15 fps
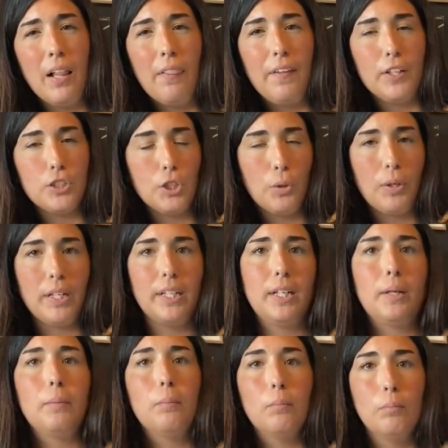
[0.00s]
they're
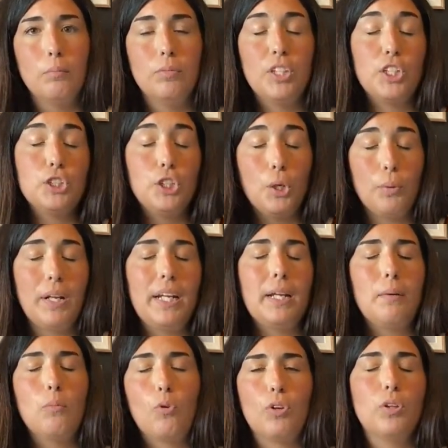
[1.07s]
donating they're
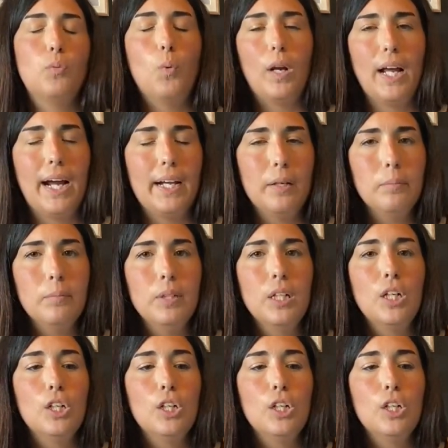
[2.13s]
donating more than one item.